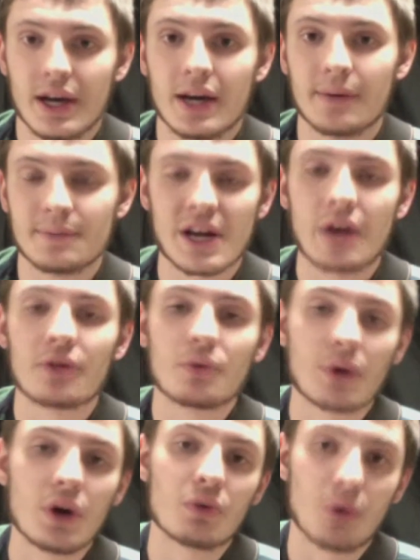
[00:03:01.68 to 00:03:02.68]
Down
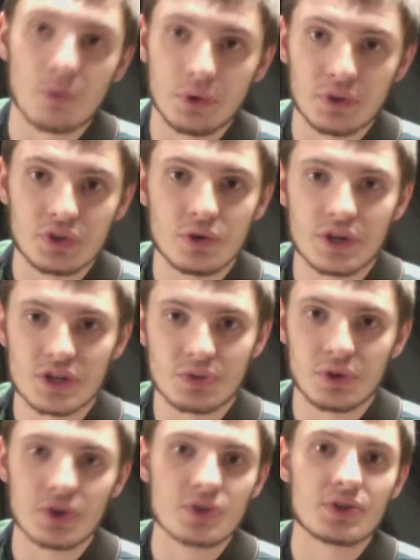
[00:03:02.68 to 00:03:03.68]
the road, what we'll do
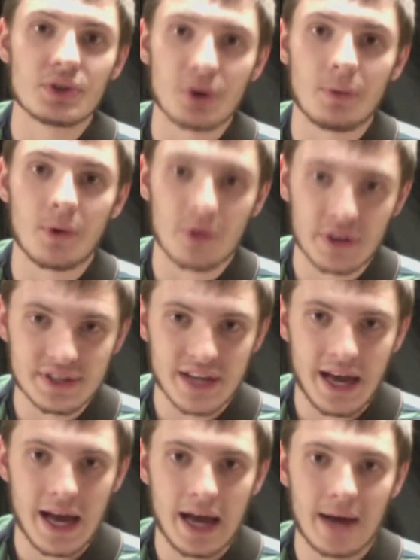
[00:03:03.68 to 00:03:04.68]
is we'll use a little more than
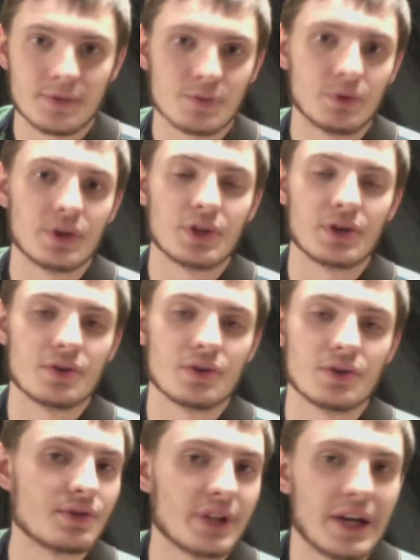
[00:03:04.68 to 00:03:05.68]
tabs. We'll
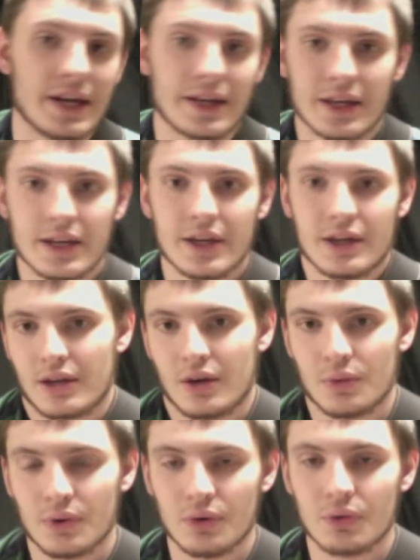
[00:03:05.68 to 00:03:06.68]
use
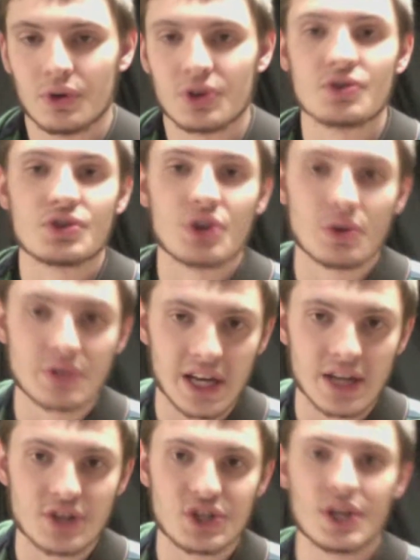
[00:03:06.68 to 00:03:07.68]
we'll use
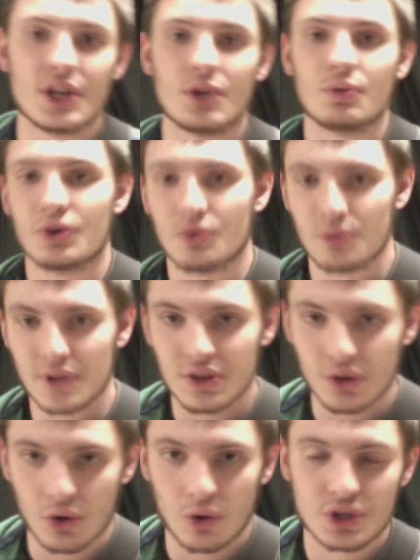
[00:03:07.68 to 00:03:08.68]
notation. We'll
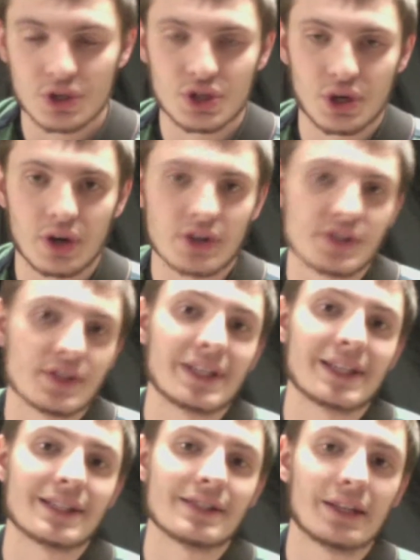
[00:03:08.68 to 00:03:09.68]
read the chord charts and
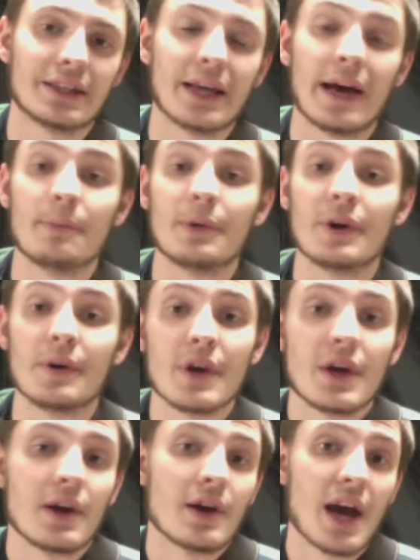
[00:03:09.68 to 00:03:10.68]
things like that. But
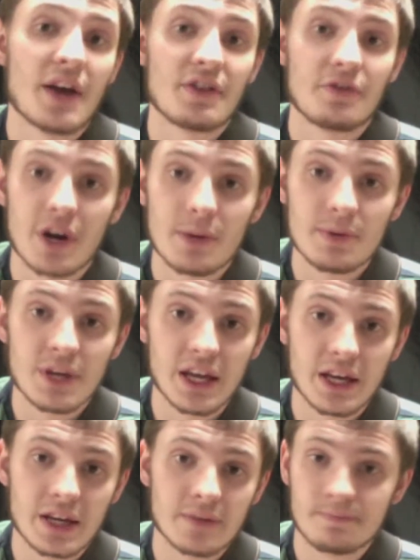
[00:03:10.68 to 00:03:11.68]
at the very
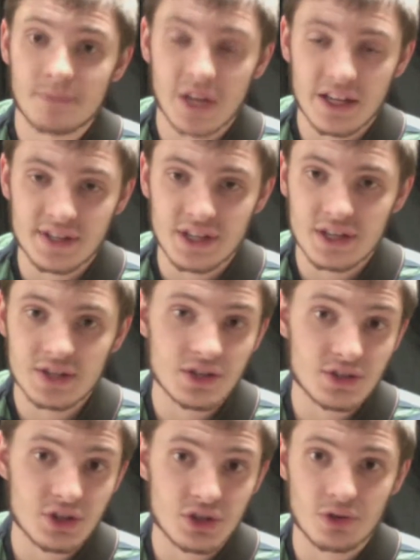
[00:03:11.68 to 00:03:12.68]
beginning, it's
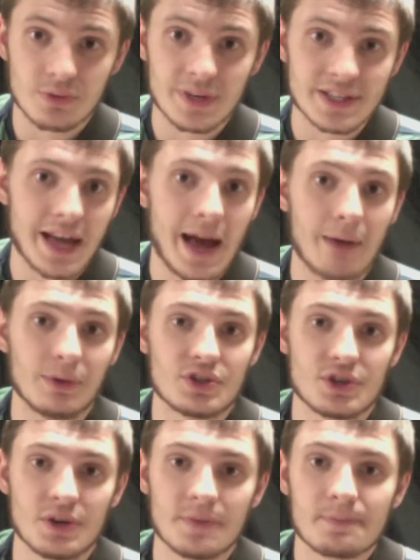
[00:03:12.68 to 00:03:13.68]
easiest just to read
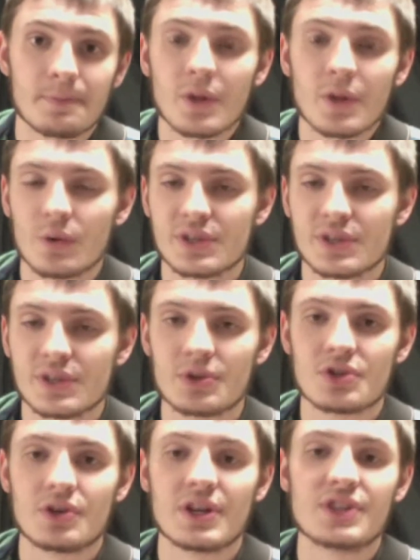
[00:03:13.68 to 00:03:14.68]
tablature. What
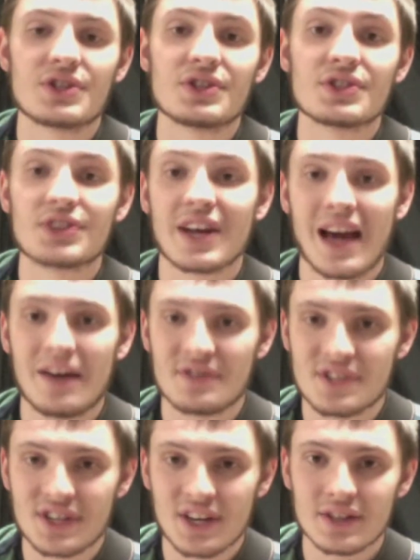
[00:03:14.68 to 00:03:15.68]
tablature is it's going to
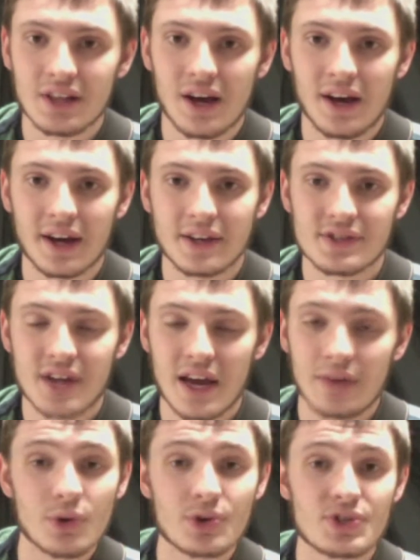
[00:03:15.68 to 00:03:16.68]
have 6 lines,
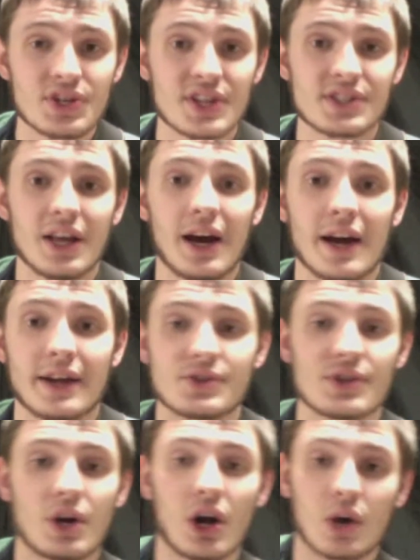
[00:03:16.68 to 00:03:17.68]
and those 6
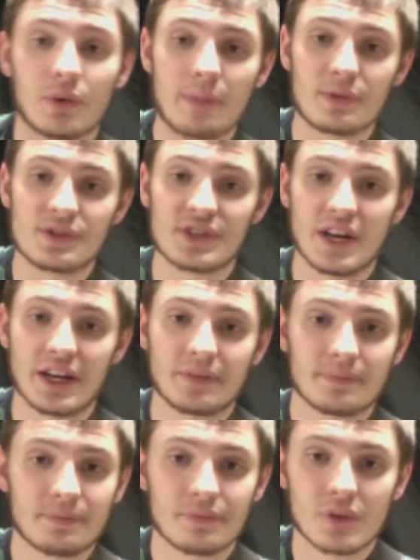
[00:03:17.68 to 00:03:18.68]
lines are
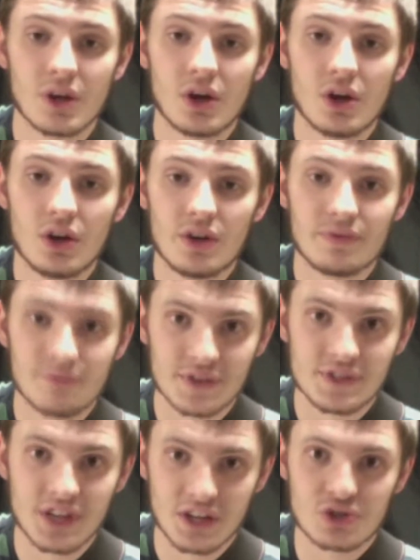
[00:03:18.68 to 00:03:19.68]
representing
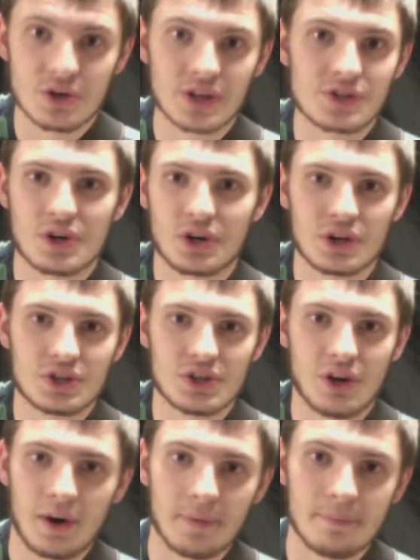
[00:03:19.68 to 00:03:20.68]
the 6 strings on your
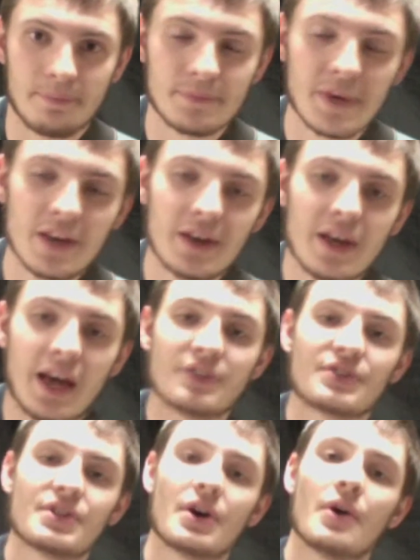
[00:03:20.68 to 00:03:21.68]
guitar.
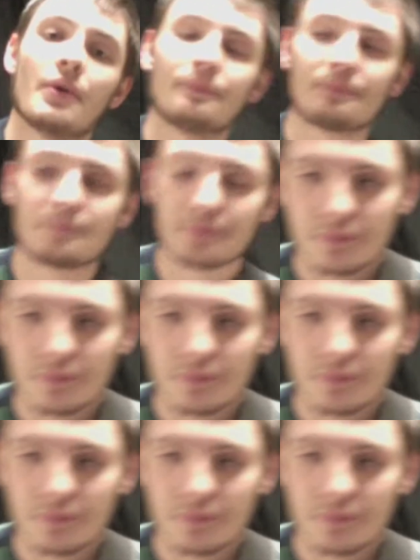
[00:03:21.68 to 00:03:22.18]
And so